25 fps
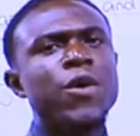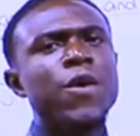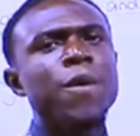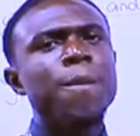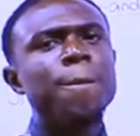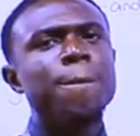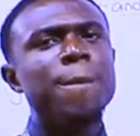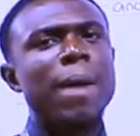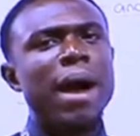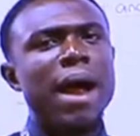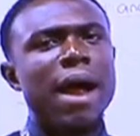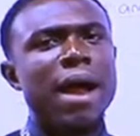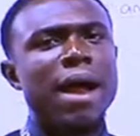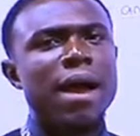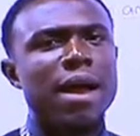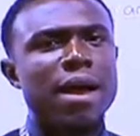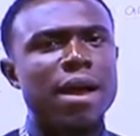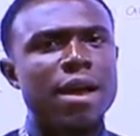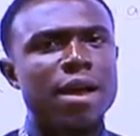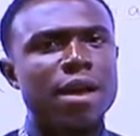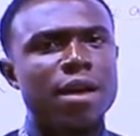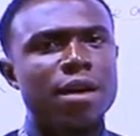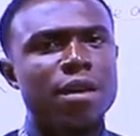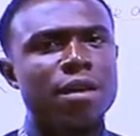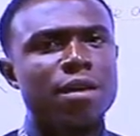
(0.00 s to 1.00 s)
you, ma,
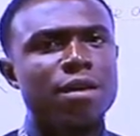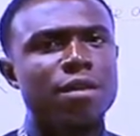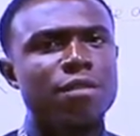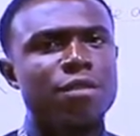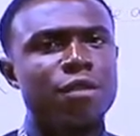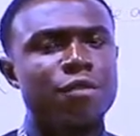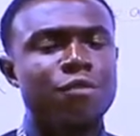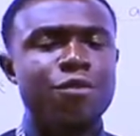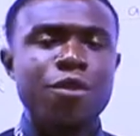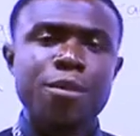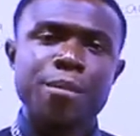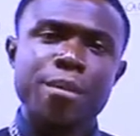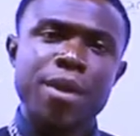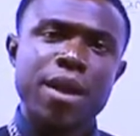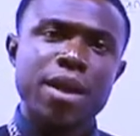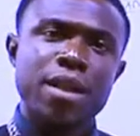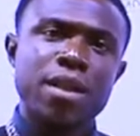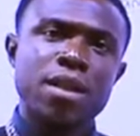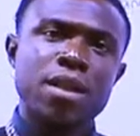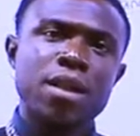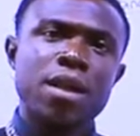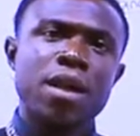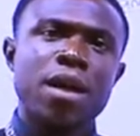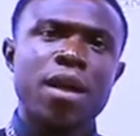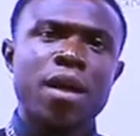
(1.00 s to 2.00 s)
for female.
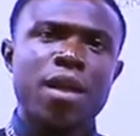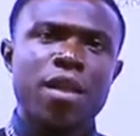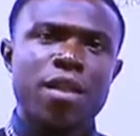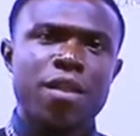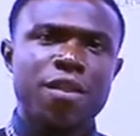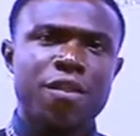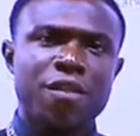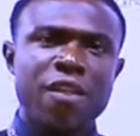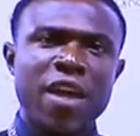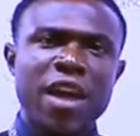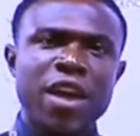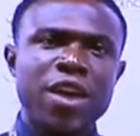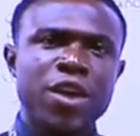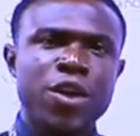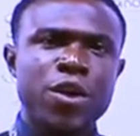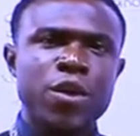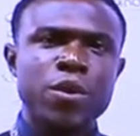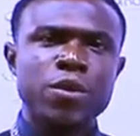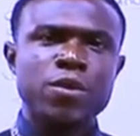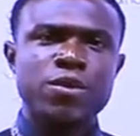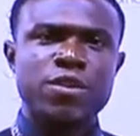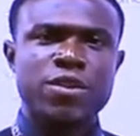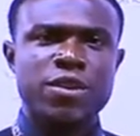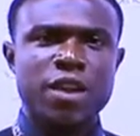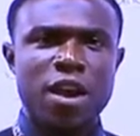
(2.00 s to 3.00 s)
Thank
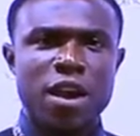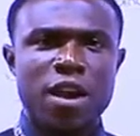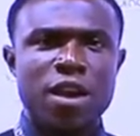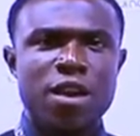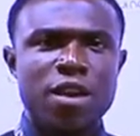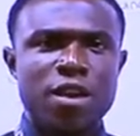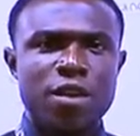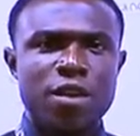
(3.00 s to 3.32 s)
you, sir,